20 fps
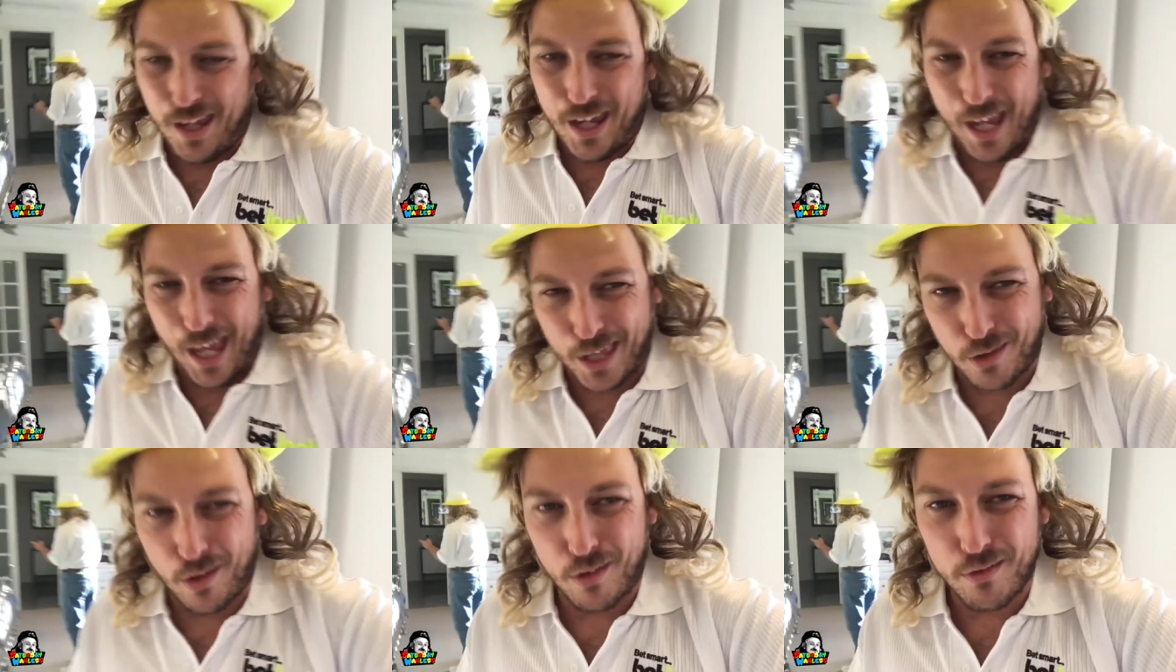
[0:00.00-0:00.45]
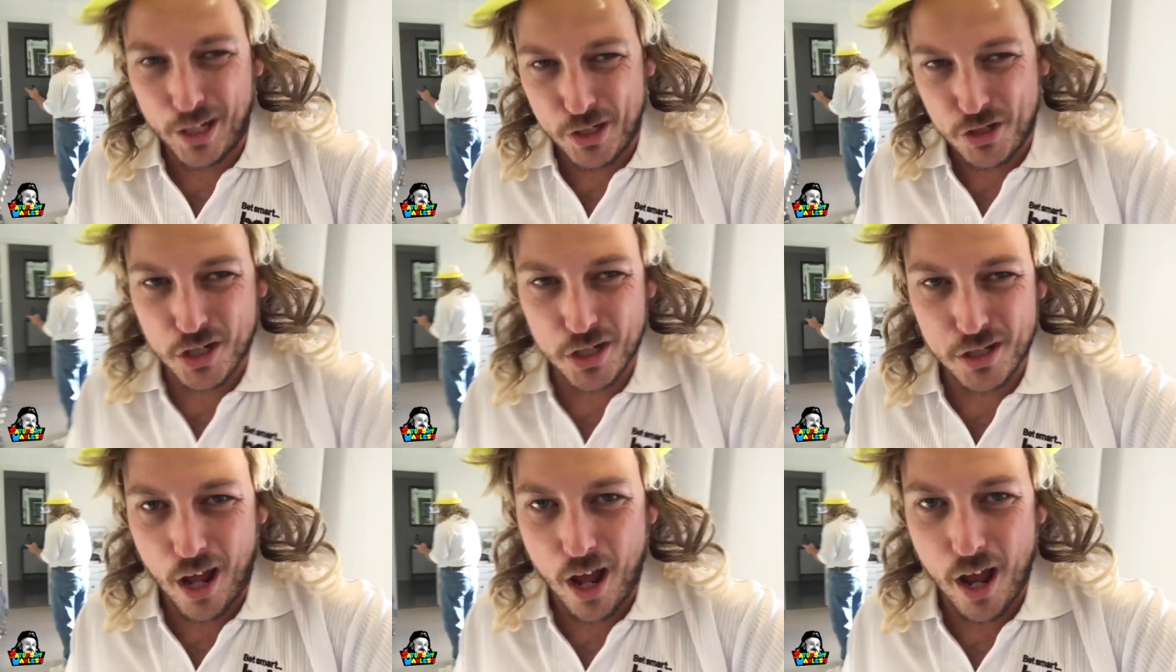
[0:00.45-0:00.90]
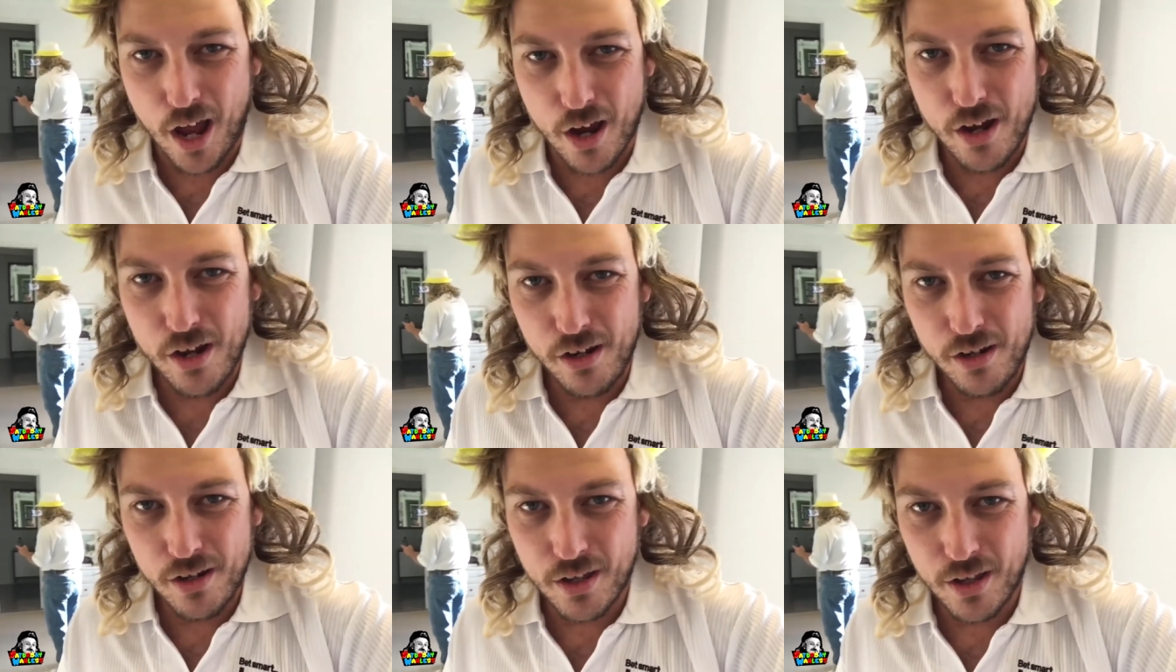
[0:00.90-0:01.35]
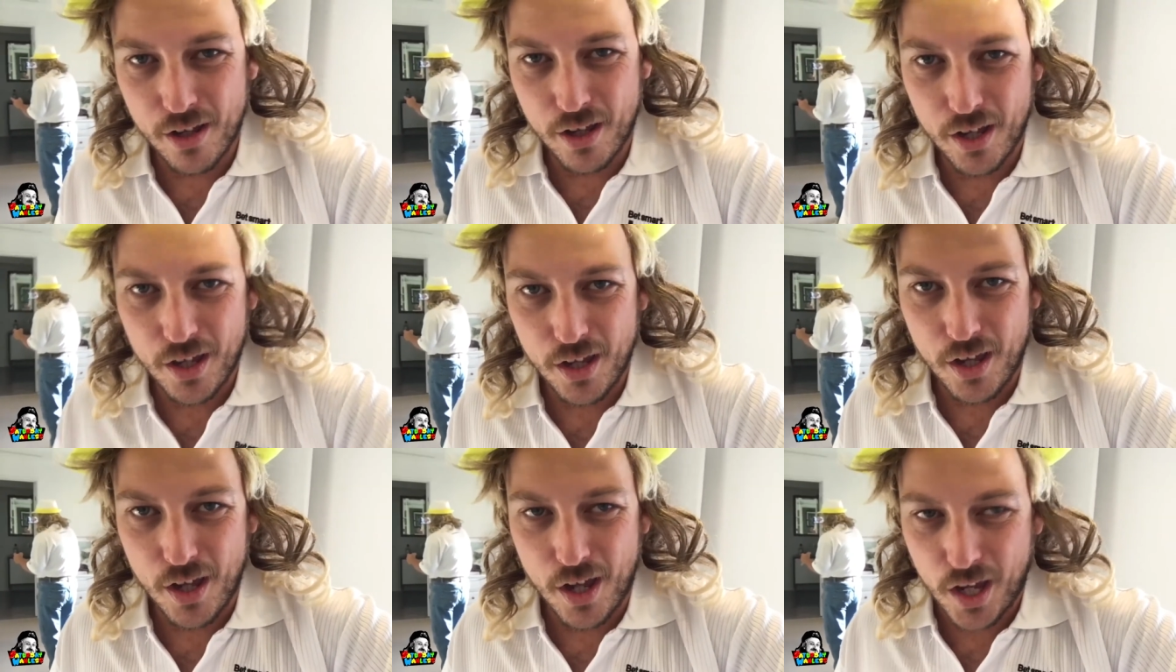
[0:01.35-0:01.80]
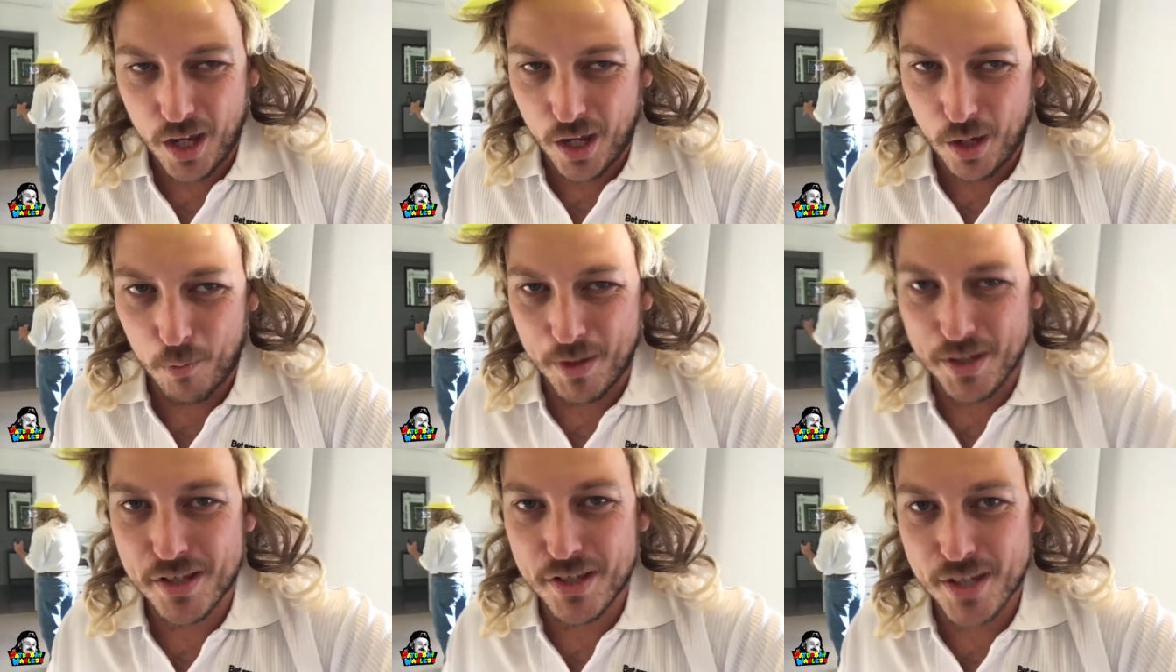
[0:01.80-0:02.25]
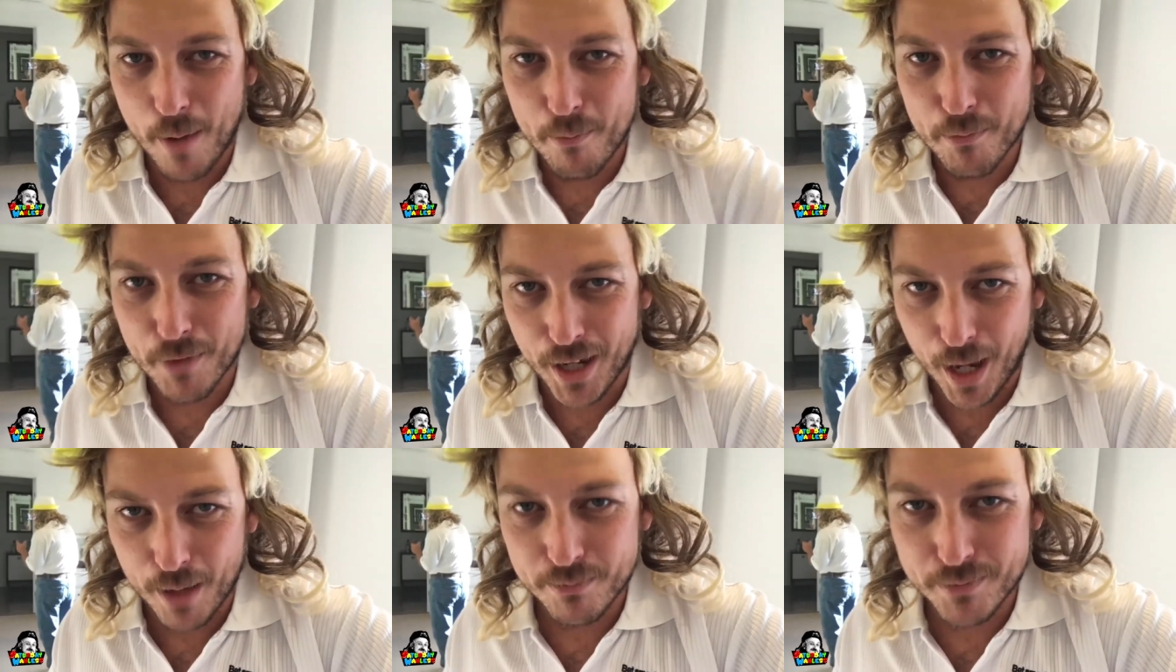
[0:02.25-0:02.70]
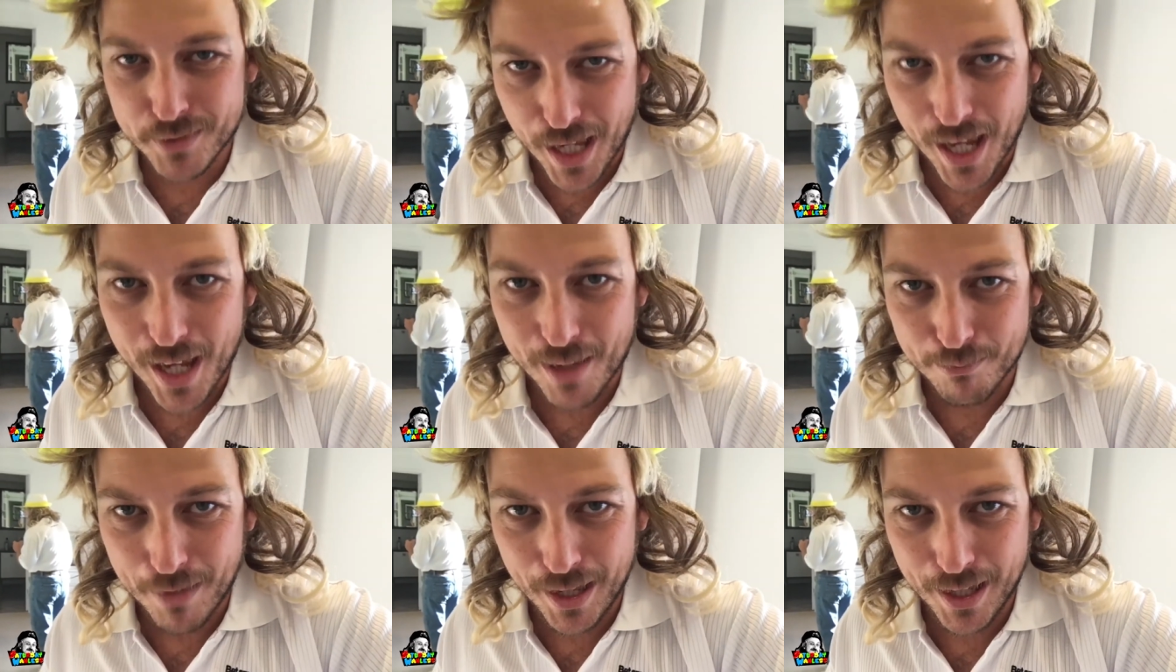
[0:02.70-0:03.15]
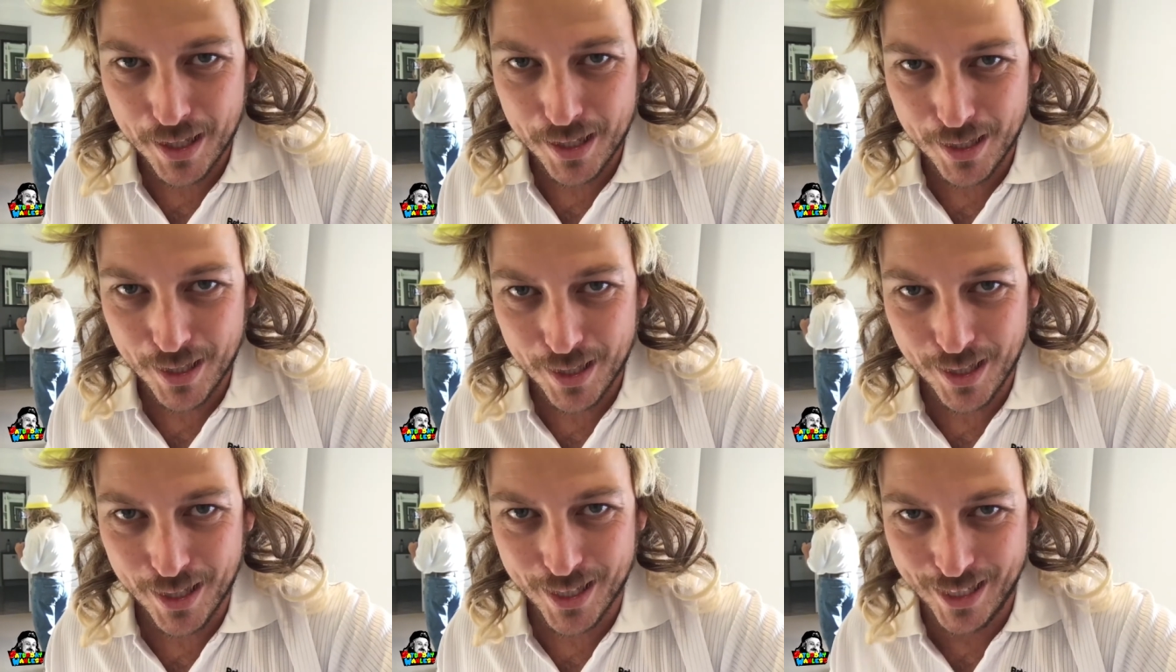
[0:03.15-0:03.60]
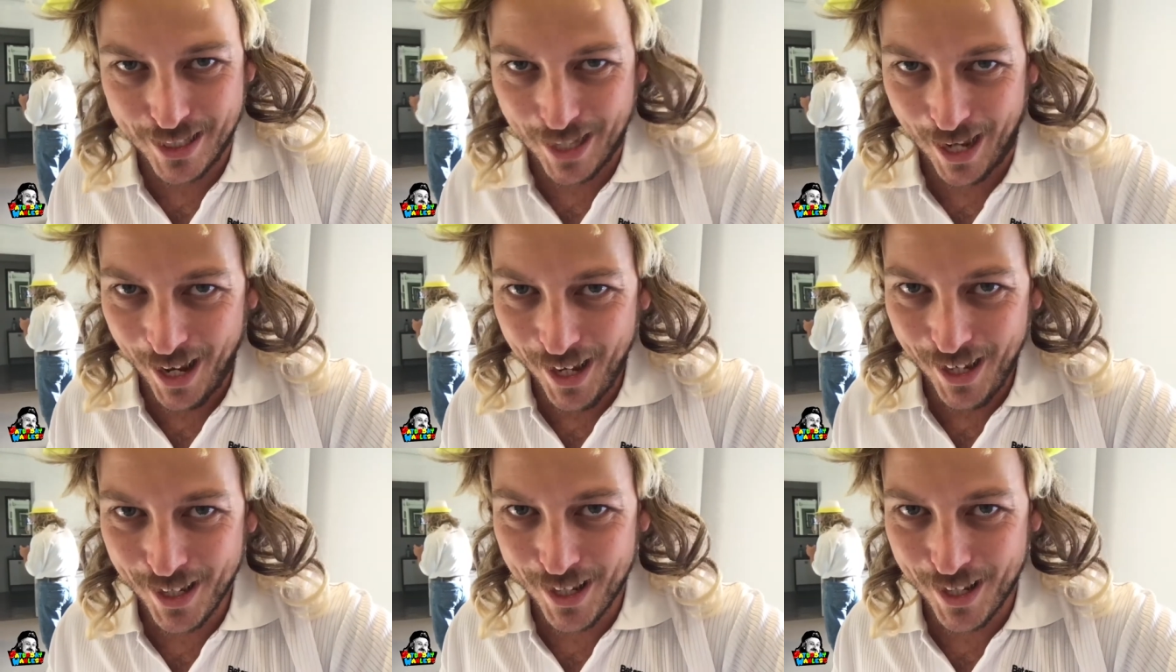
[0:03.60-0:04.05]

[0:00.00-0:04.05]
and i will let you know when something comes up, you know?